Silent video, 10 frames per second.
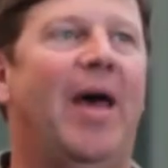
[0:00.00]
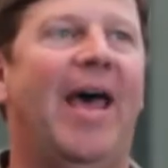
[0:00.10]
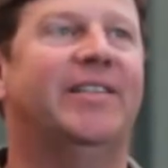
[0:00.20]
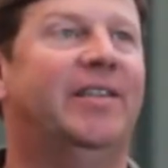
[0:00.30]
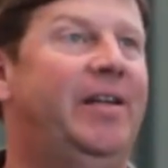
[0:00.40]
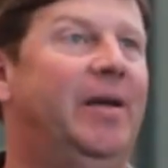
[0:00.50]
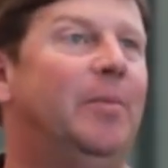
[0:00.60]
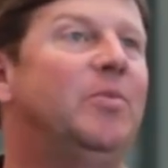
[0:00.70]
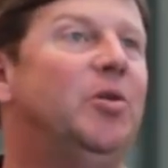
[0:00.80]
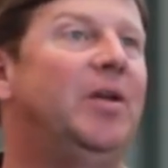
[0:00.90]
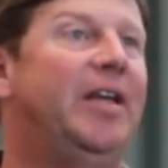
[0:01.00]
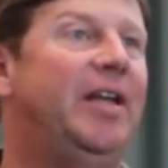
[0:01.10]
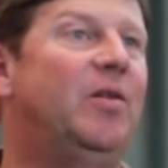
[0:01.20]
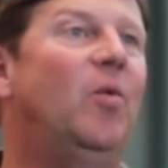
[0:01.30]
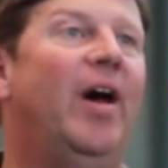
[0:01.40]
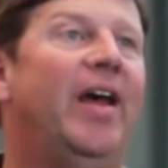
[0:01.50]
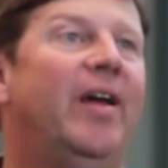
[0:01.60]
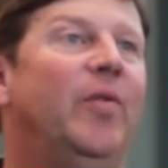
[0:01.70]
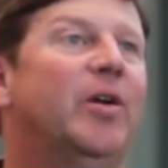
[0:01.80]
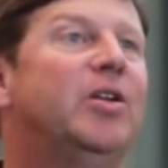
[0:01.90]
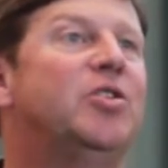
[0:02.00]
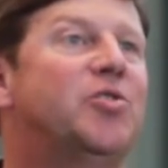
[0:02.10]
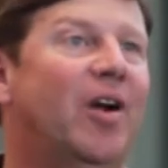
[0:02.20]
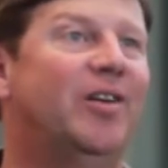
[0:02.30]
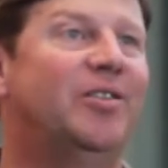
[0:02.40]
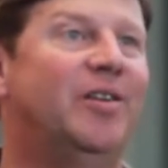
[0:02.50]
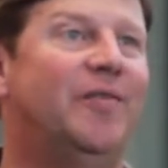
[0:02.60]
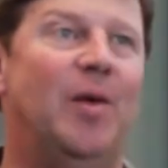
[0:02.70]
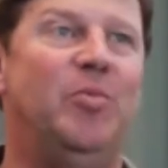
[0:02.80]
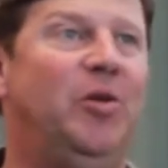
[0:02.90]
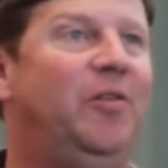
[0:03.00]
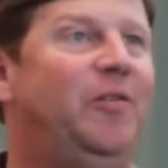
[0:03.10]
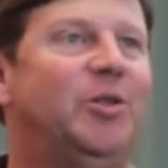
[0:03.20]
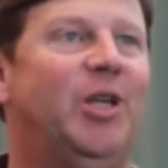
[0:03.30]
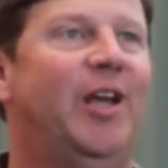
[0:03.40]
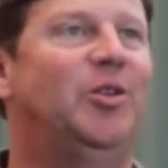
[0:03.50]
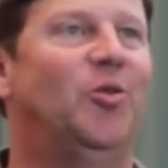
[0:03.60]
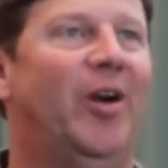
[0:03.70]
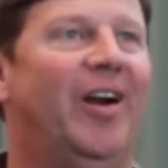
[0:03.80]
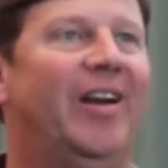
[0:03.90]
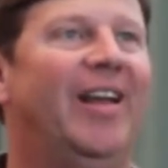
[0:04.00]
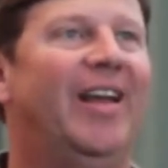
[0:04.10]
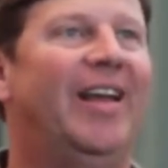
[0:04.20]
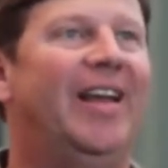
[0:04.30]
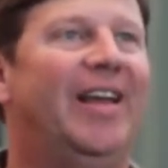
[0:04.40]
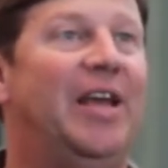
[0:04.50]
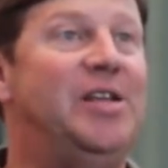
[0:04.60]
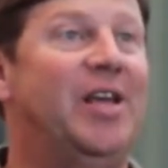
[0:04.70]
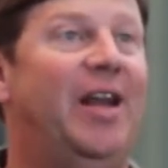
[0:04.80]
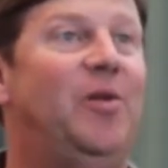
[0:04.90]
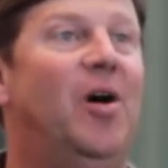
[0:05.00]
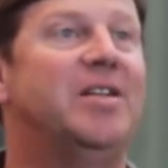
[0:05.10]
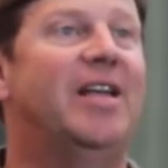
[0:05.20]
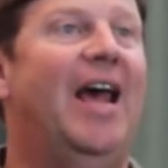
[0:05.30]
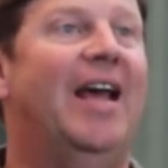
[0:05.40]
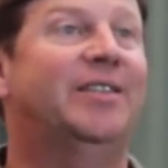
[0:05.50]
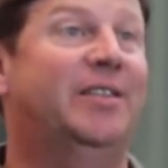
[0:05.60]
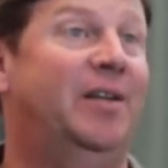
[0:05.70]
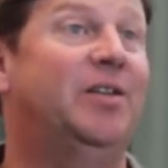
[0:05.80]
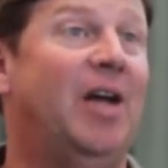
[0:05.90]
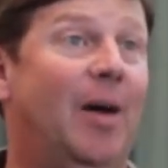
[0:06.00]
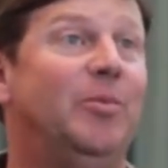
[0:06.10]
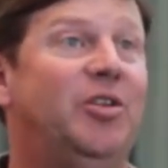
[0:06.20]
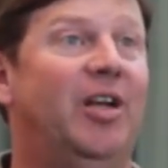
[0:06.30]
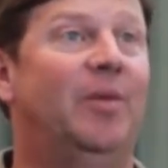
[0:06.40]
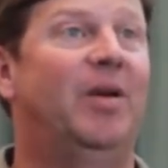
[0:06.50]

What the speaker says: asked him to lead the way on the construction of our beautiful sanctuary. He said he once asked Tom Shipp,